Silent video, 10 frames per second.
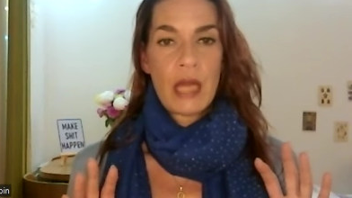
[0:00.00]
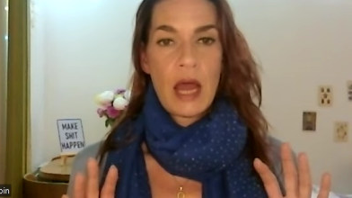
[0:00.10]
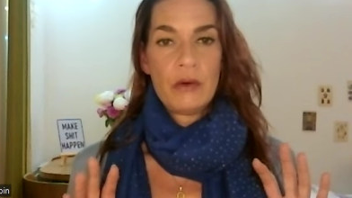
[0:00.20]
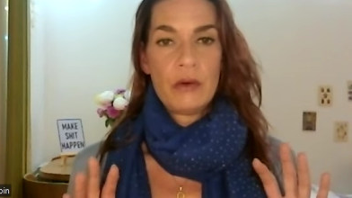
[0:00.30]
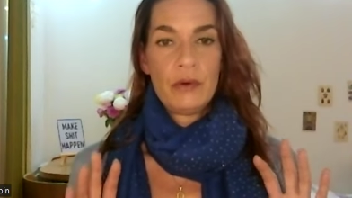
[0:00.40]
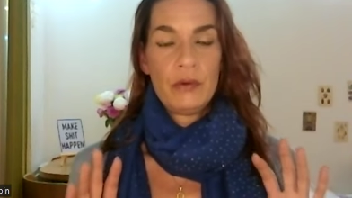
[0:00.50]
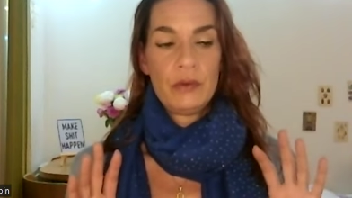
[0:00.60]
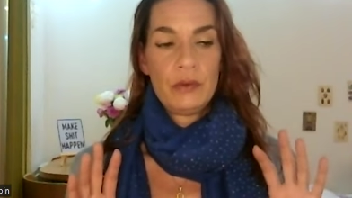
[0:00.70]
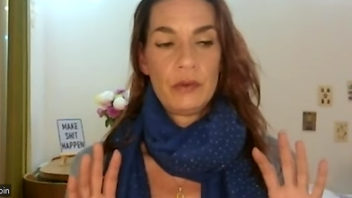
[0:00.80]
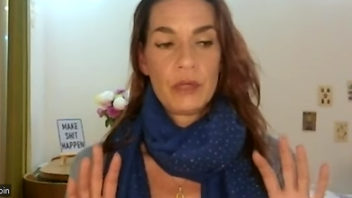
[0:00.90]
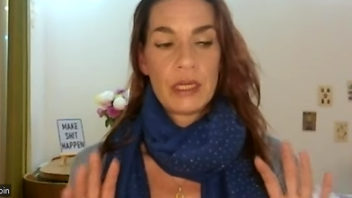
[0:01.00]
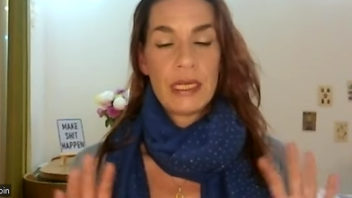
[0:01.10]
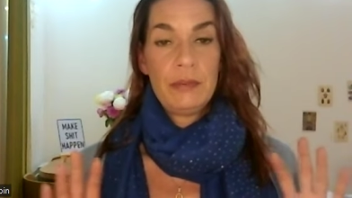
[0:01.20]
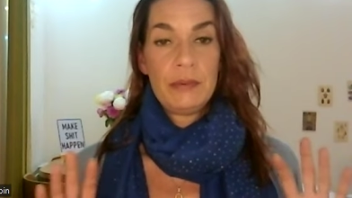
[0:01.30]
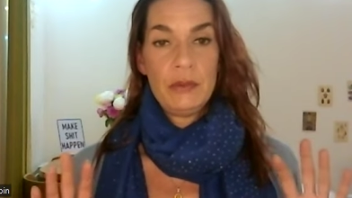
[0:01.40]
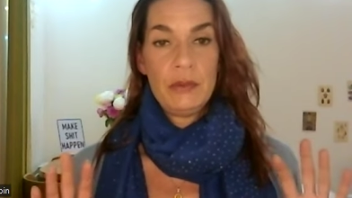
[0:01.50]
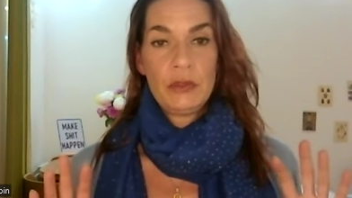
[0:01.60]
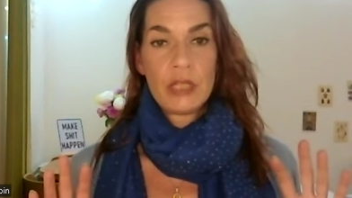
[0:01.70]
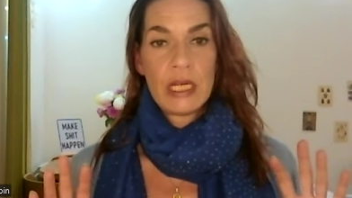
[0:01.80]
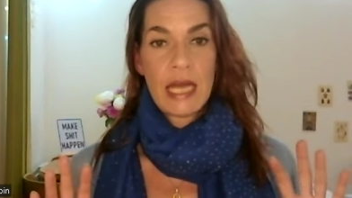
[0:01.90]
Now, keep
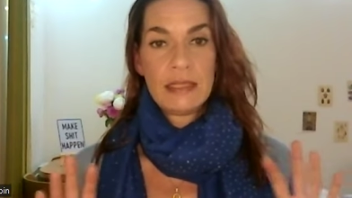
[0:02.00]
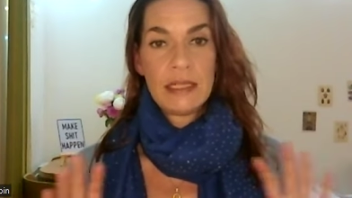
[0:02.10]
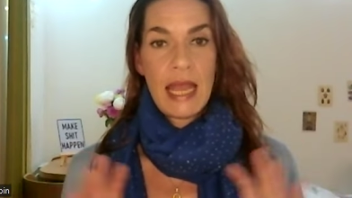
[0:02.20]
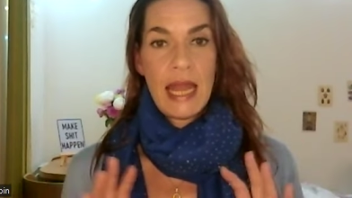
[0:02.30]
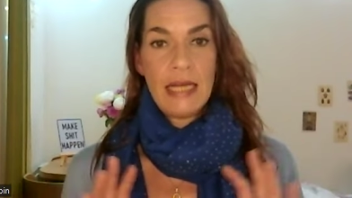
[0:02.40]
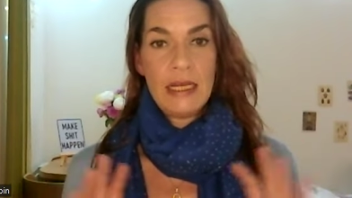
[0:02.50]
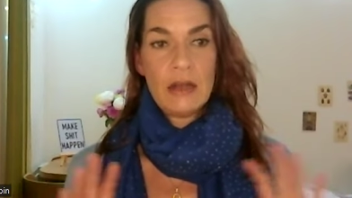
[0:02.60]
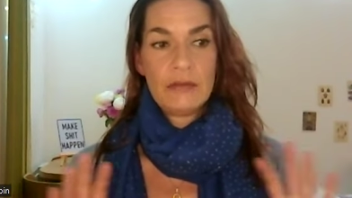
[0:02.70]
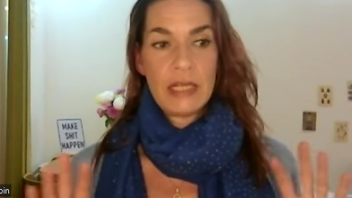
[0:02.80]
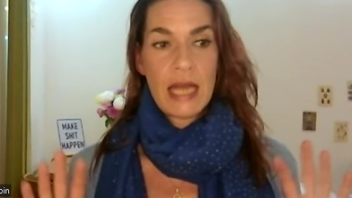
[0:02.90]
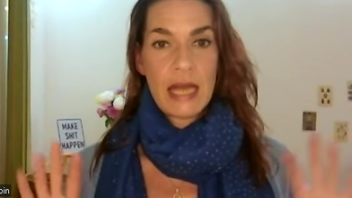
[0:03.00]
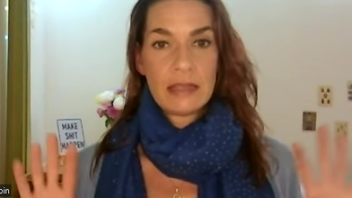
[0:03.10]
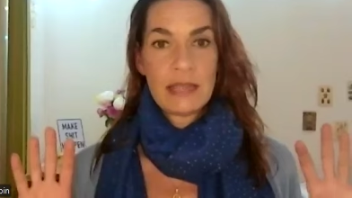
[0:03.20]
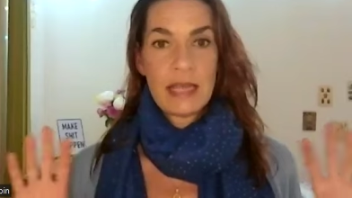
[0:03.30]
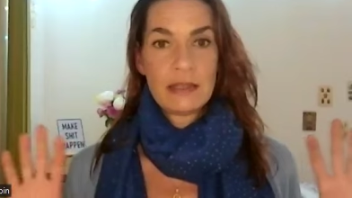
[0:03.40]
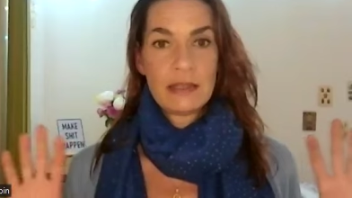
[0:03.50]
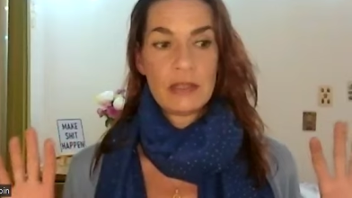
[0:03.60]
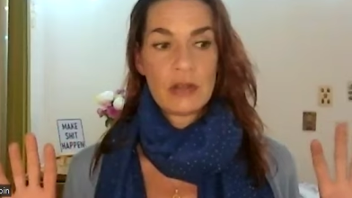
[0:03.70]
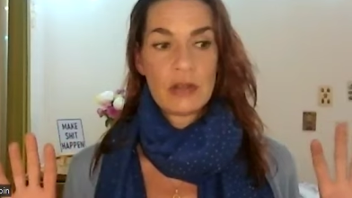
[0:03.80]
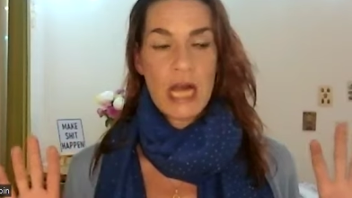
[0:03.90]
neutralizing any of the last tests
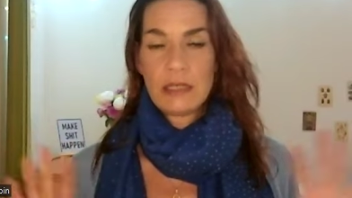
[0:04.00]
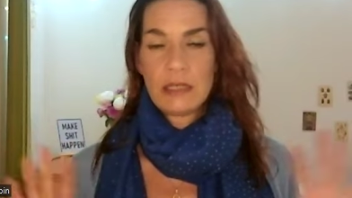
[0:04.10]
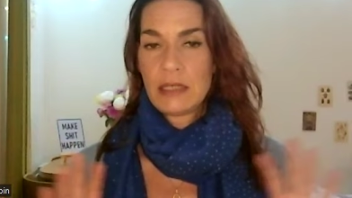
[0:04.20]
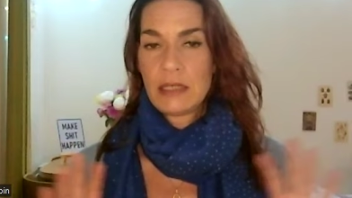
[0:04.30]
in Charles.